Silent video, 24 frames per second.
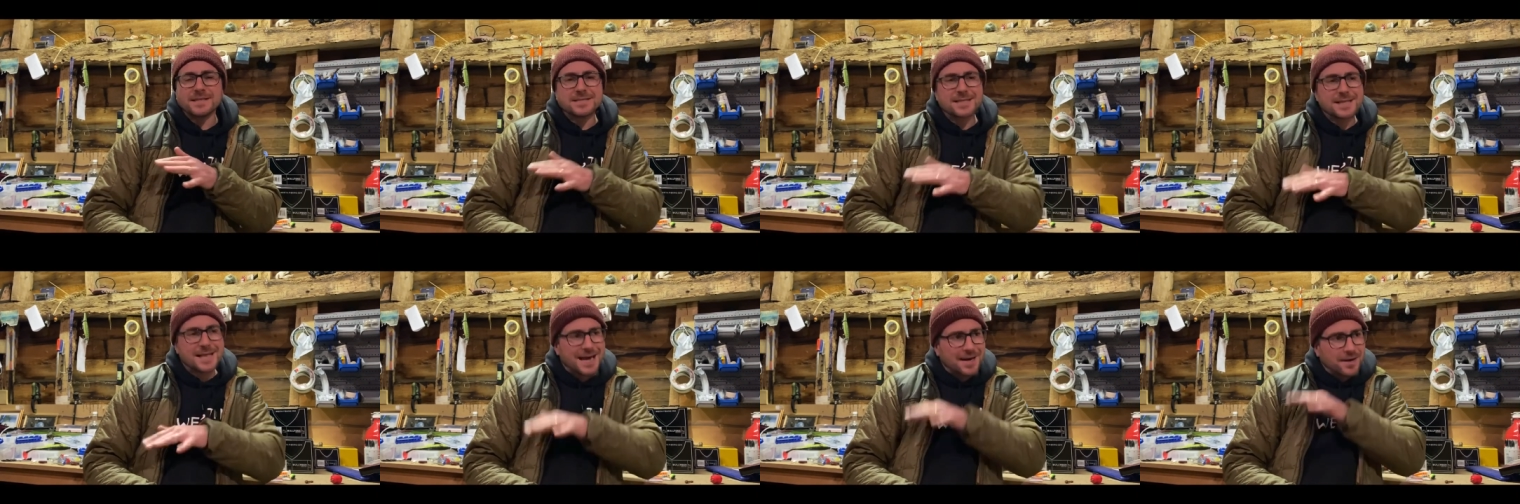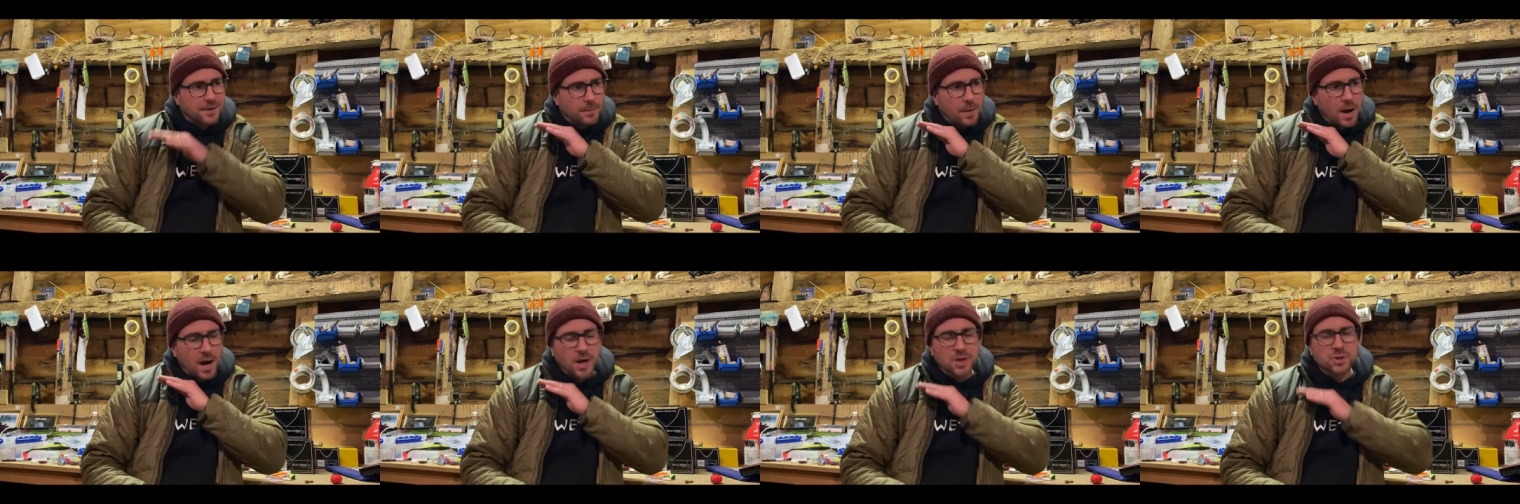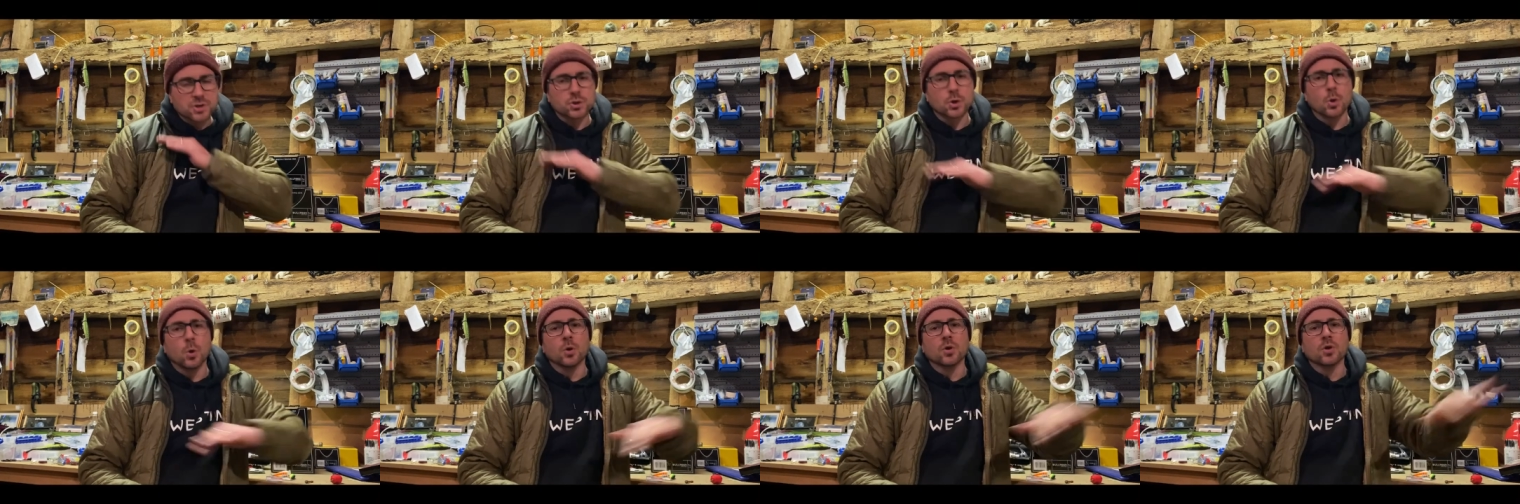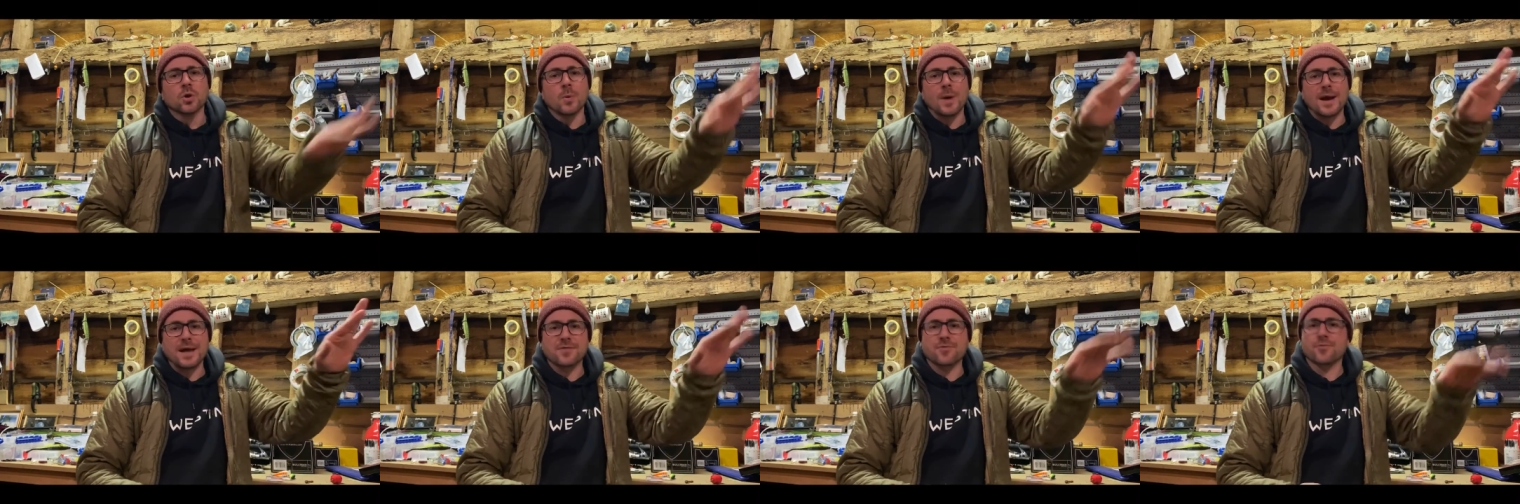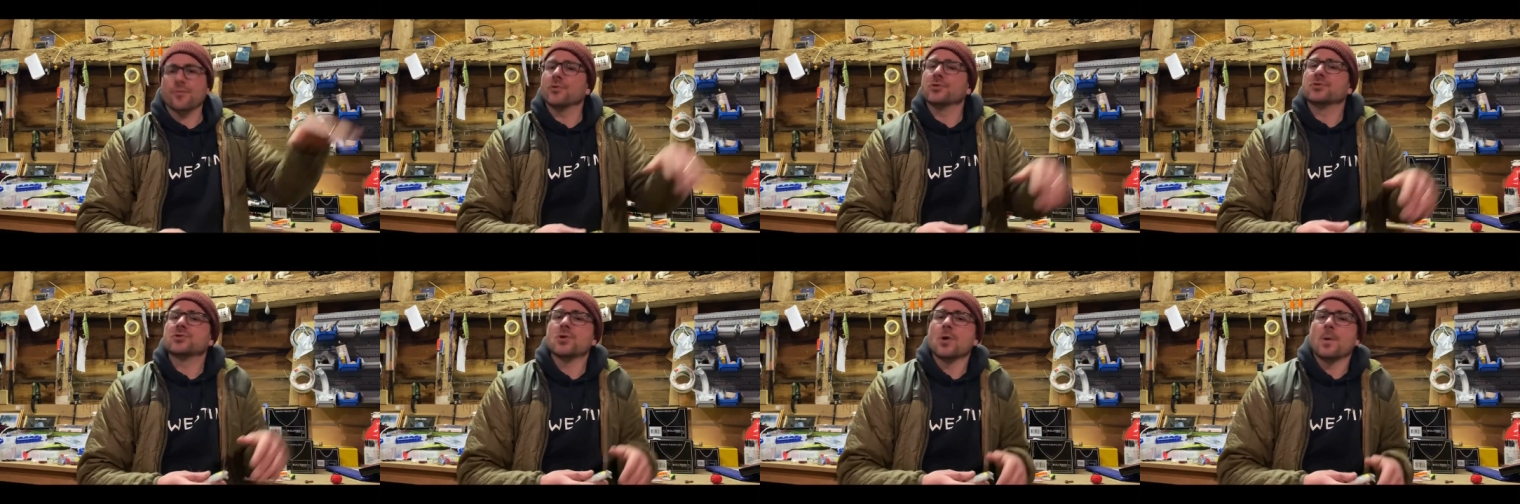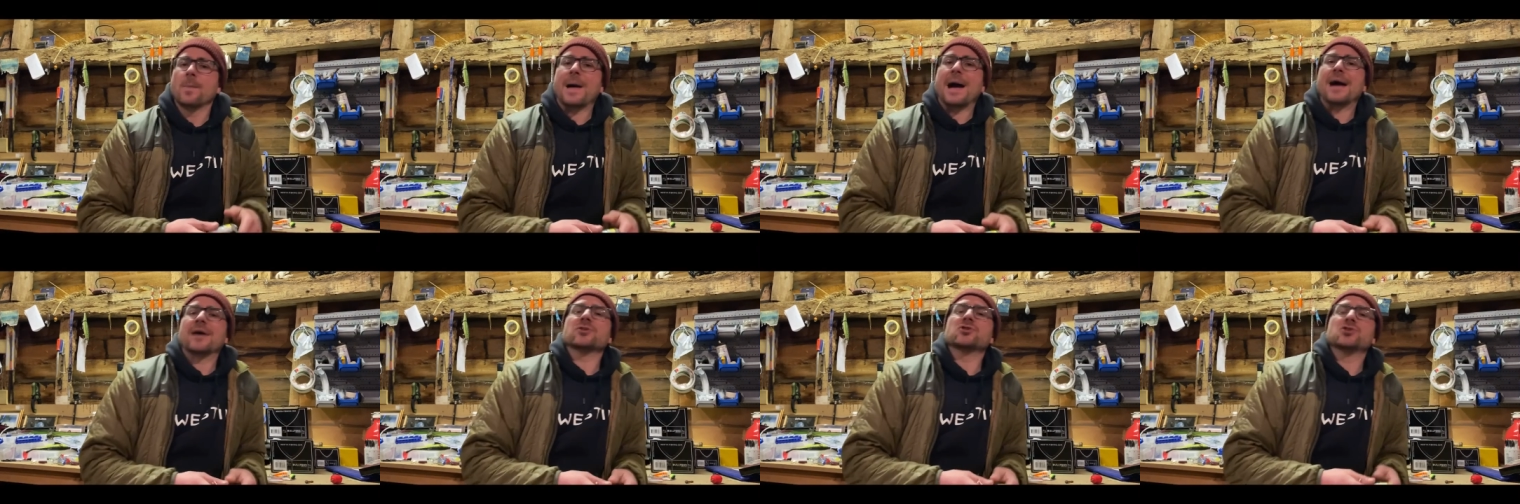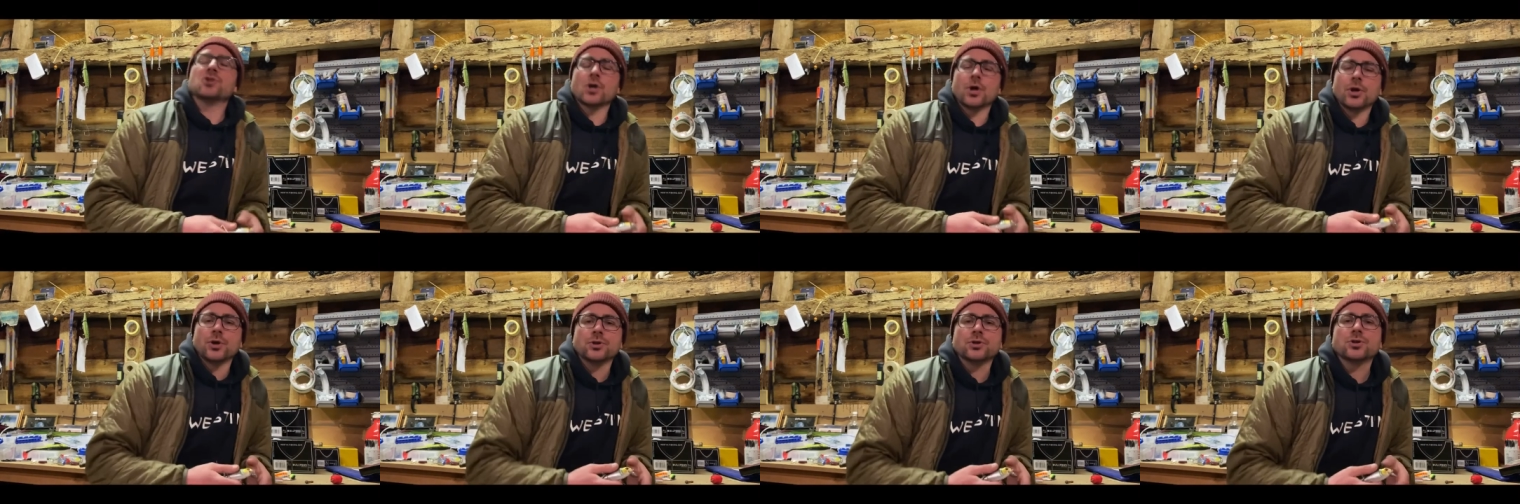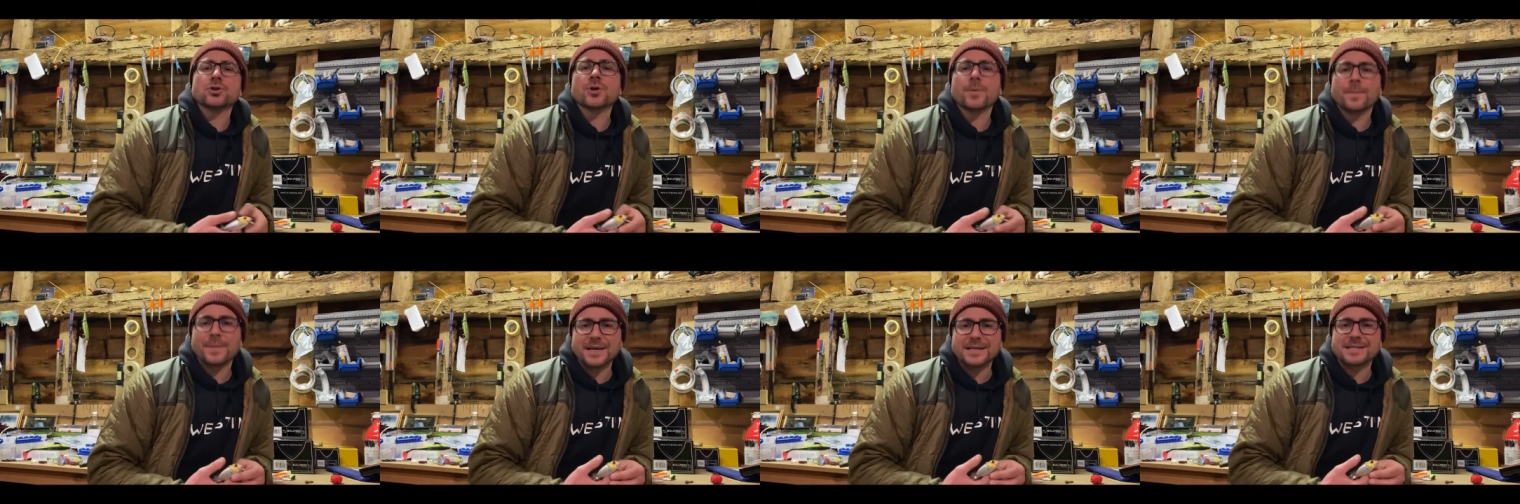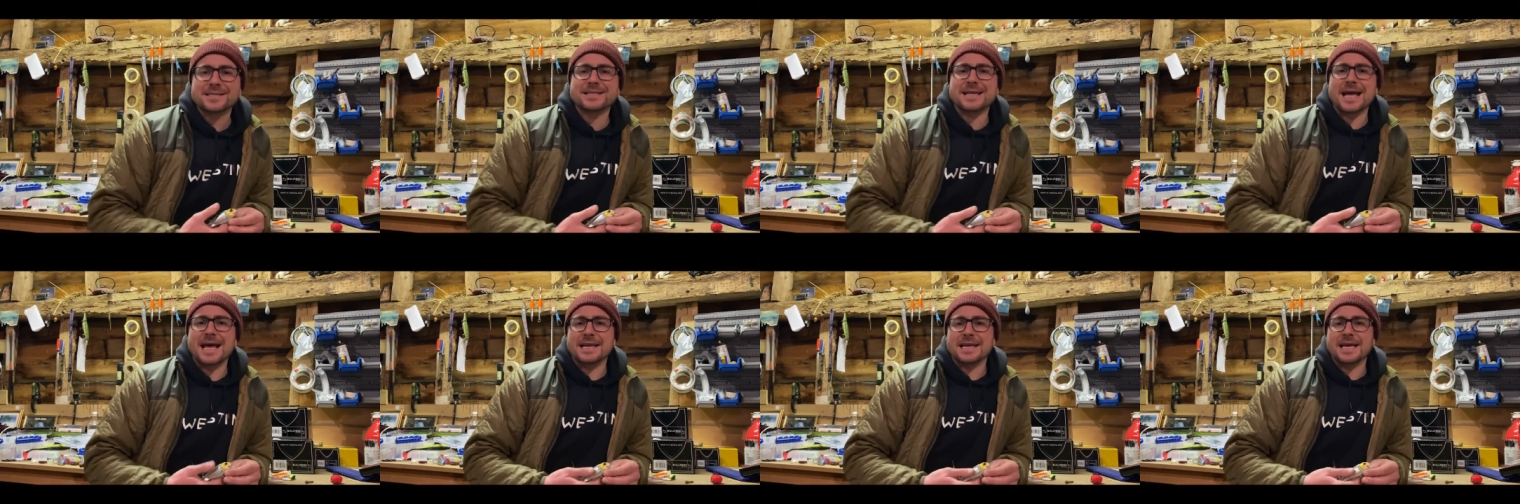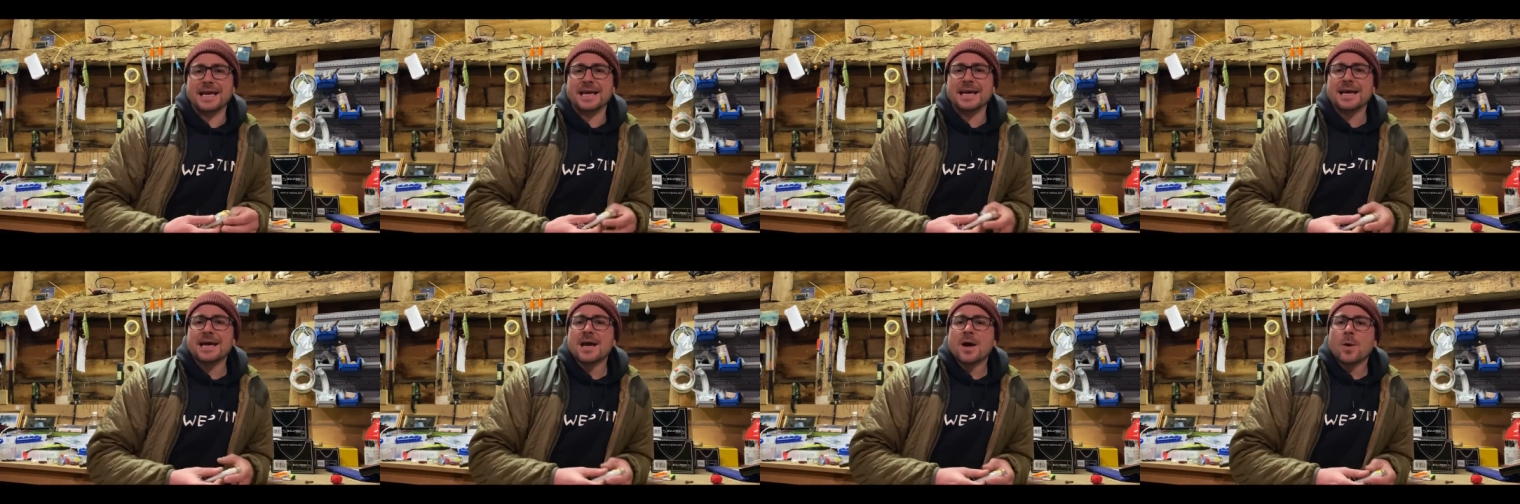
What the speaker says: the end of March, all the way through to about June, should be steady,